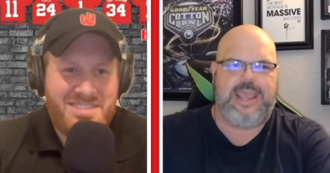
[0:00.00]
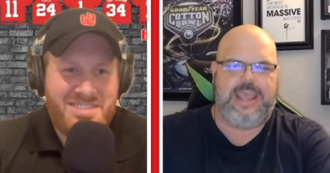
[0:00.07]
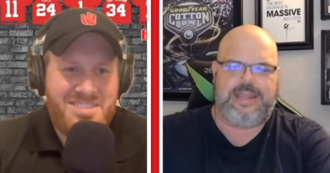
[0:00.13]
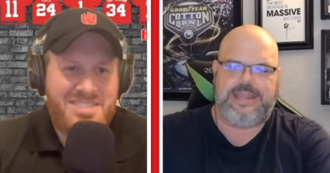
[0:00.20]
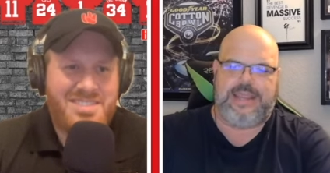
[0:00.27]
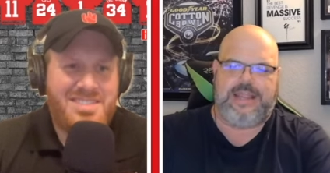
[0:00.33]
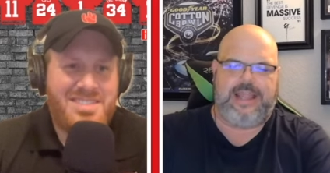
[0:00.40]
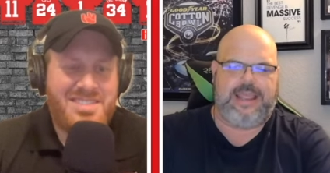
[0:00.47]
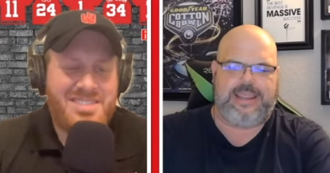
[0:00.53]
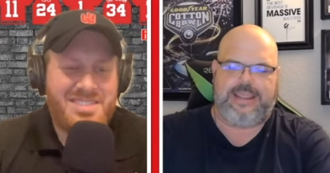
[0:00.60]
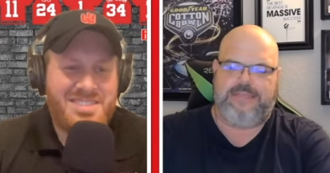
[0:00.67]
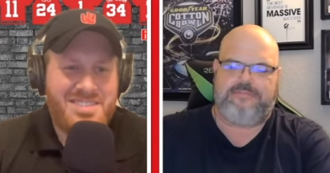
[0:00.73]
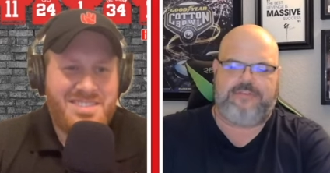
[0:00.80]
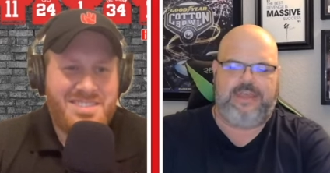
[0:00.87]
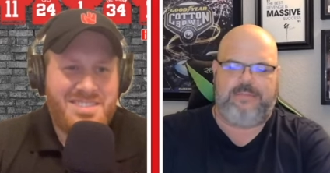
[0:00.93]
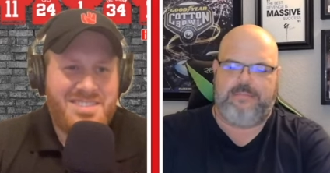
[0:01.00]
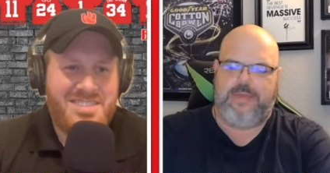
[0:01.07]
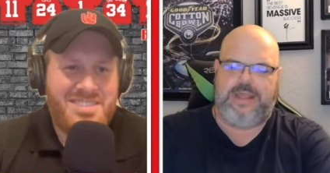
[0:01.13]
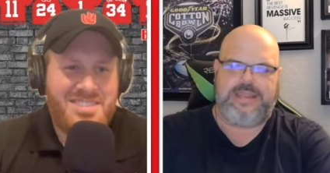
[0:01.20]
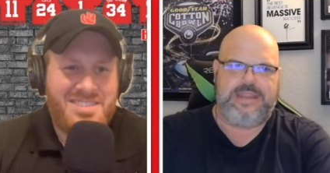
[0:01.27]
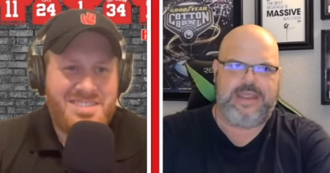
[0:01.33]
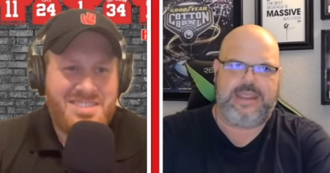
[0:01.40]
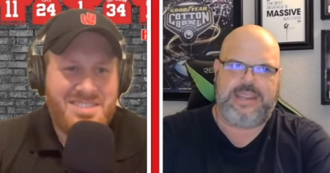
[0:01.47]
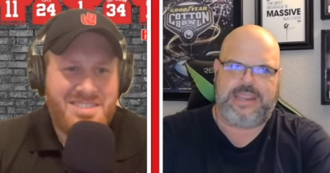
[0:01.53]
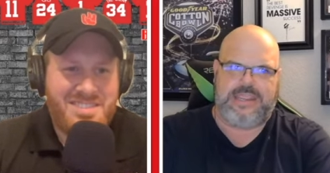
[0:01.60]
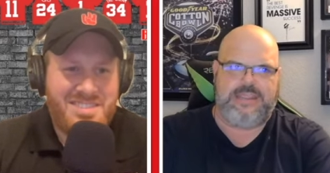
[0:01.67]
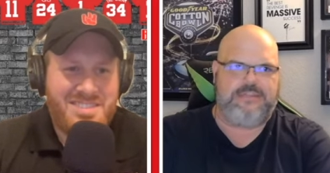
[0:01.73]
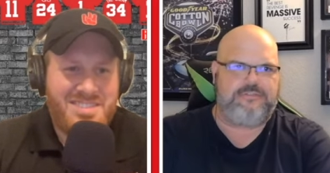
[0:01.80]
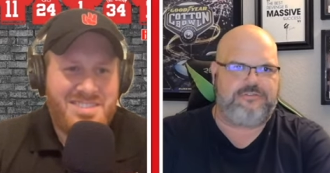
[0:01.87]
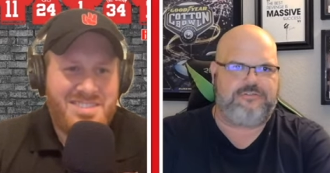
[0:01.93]
Speaker 1: And then, like I said, Monday
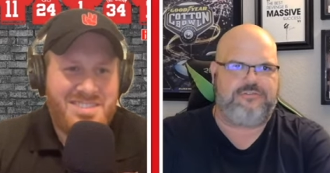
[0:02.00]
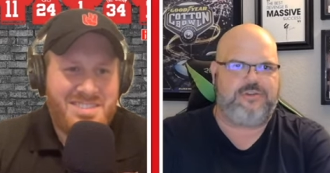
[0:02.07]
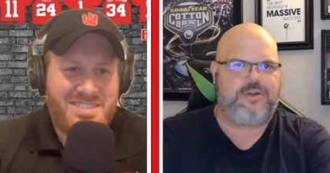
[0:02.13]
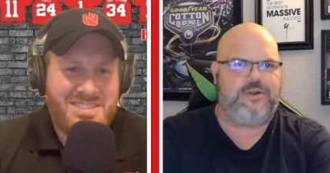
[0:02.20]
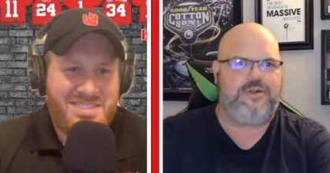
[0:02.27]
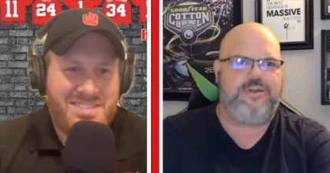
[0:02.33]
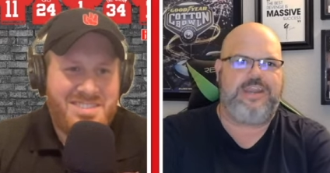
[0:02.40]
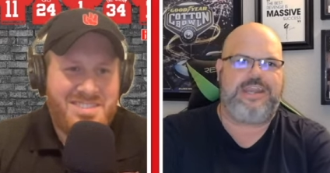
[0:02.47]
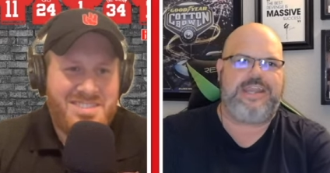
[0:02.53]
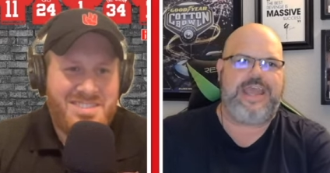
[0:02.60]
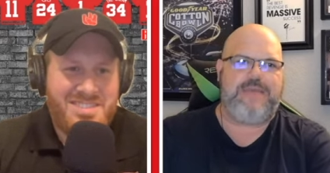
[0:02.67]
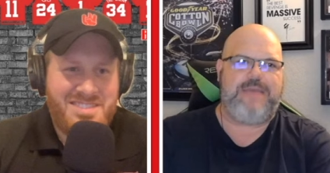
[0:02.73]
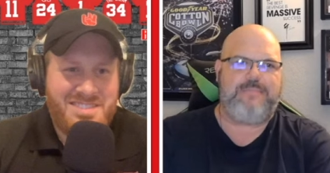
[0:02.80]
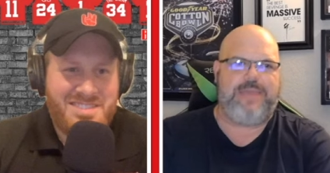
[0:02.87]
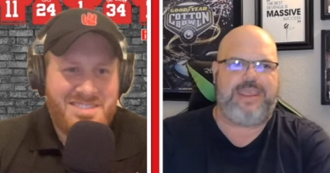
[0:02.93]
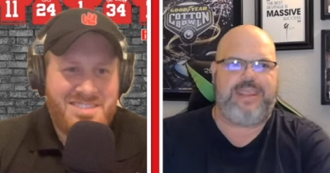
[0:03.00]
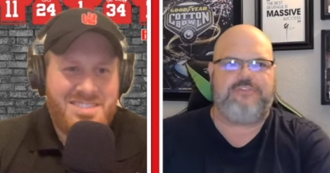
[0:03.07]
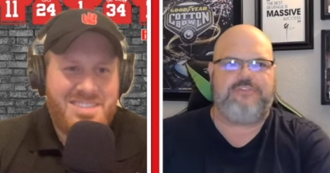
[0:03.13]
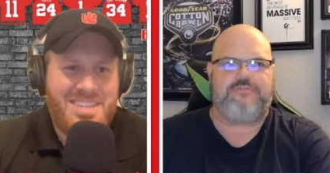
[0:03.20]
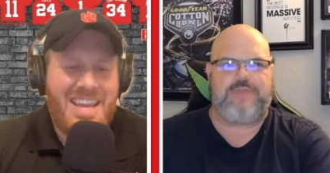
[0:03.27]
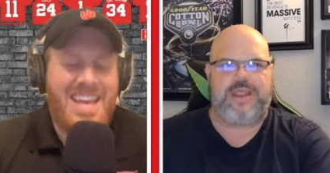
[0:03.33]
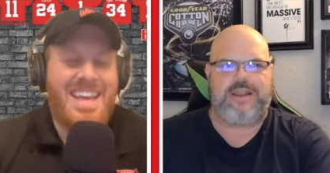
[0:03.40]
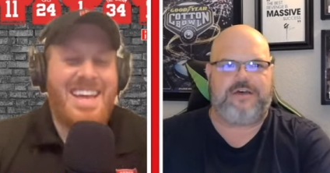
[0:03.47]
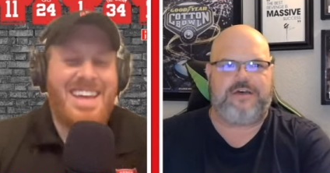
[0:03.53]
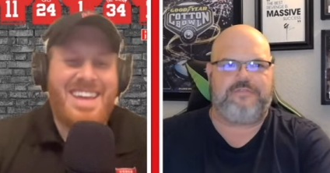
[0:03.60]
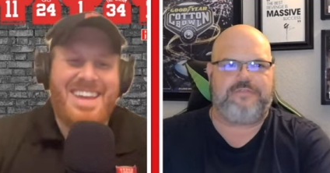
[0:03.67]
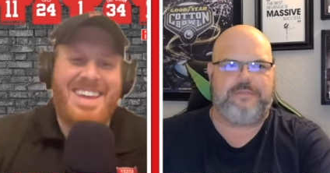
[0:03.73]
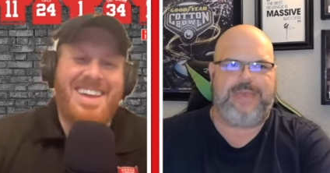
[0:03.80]
is turning that page right off the